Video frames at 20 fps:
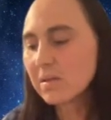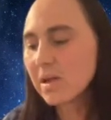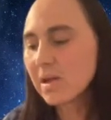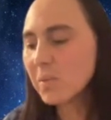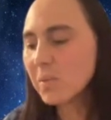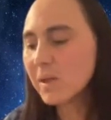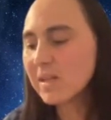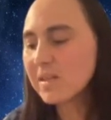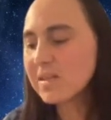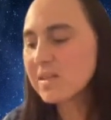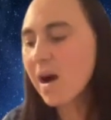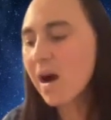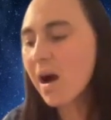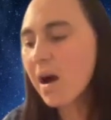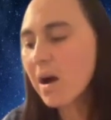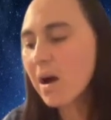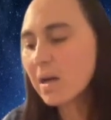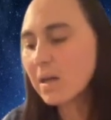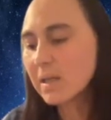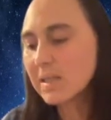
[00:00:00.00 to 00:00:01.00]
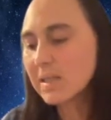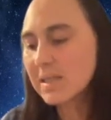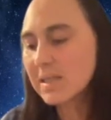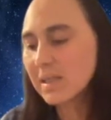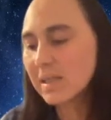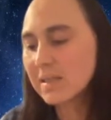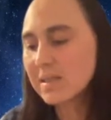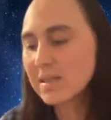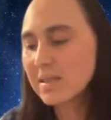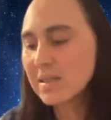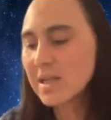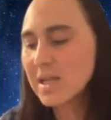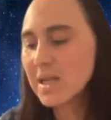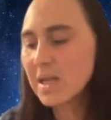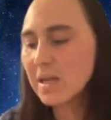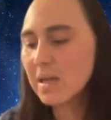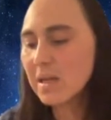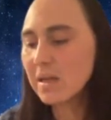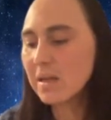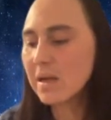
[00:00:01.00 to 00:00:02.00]
and when its heart is in its
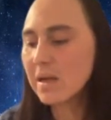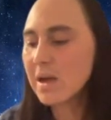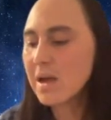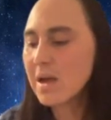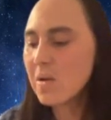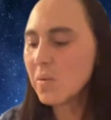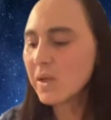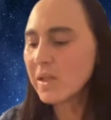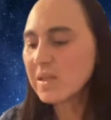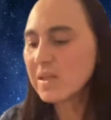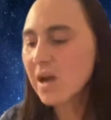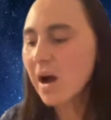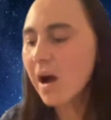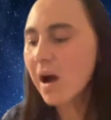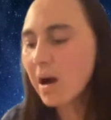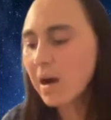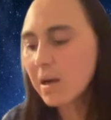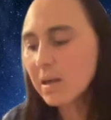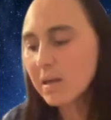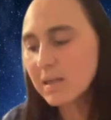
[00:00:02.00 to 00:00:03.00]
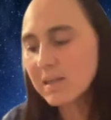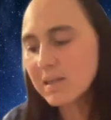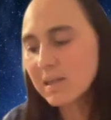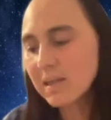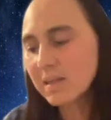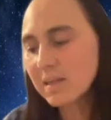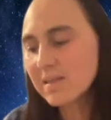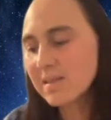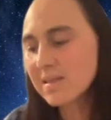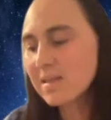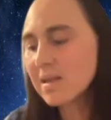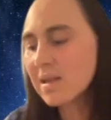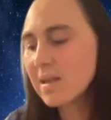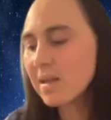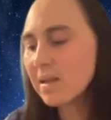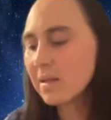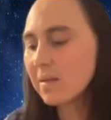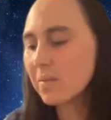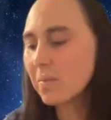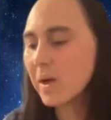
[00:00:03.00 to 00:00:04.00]
knee, when its heart is in its
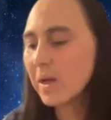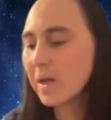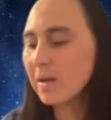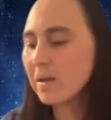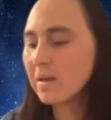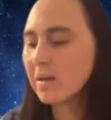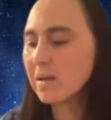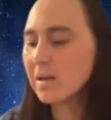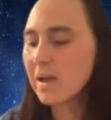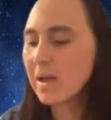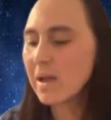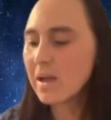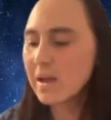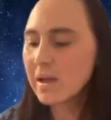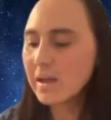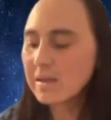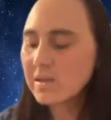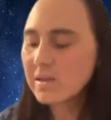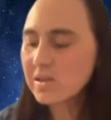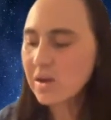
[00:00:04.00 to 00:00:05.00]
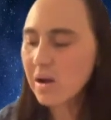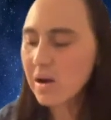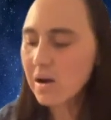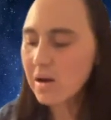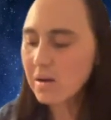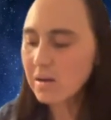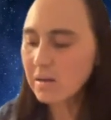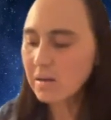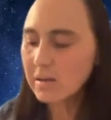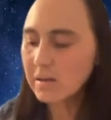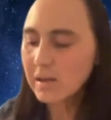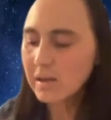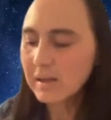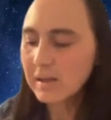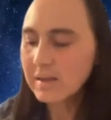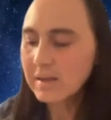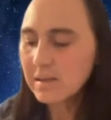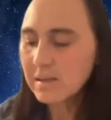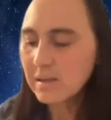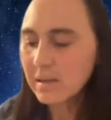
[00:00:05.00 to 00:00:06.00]
knee, and when its song
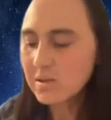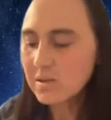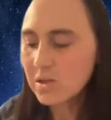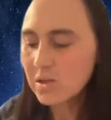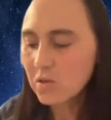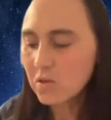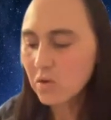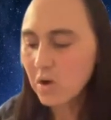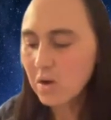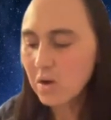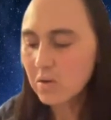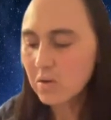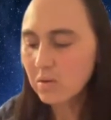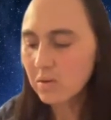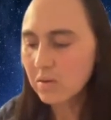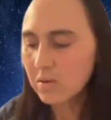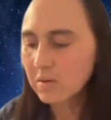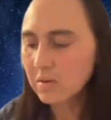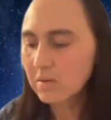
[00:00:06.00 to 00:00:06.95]
is in its throat.